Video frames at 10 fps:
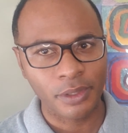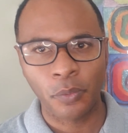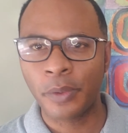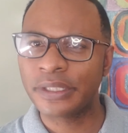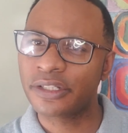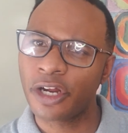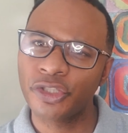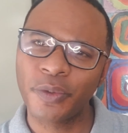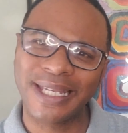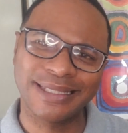when we
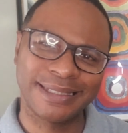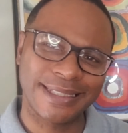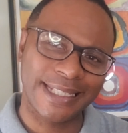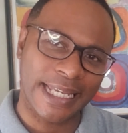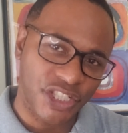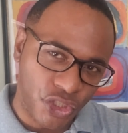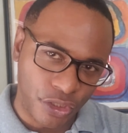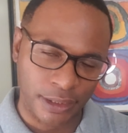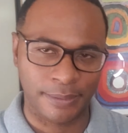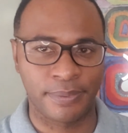start to
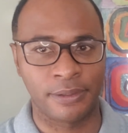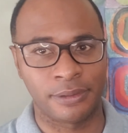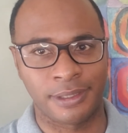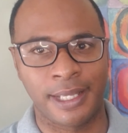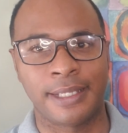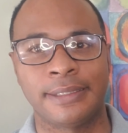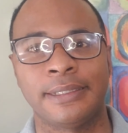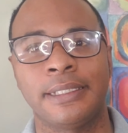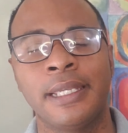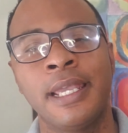intentionally build the
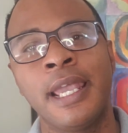legacy,